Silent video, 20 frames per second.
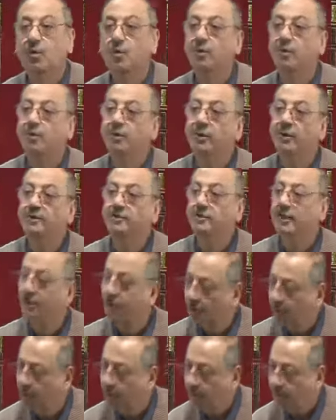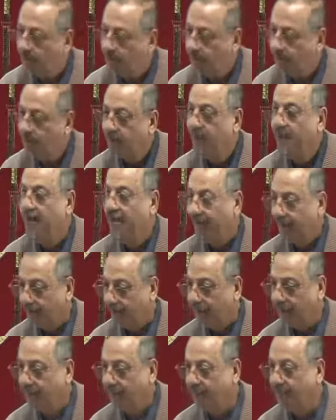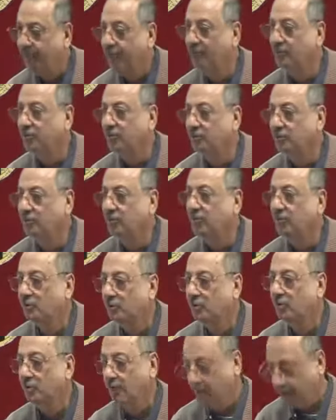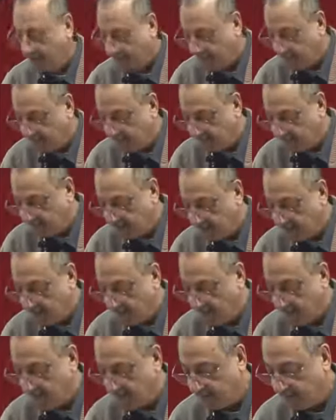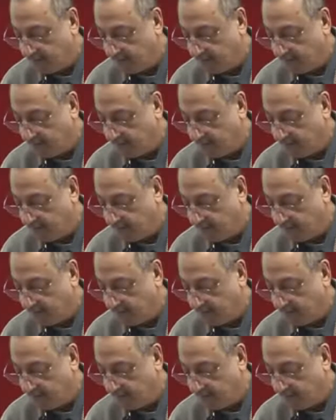You can say who. Lam azur who. I did not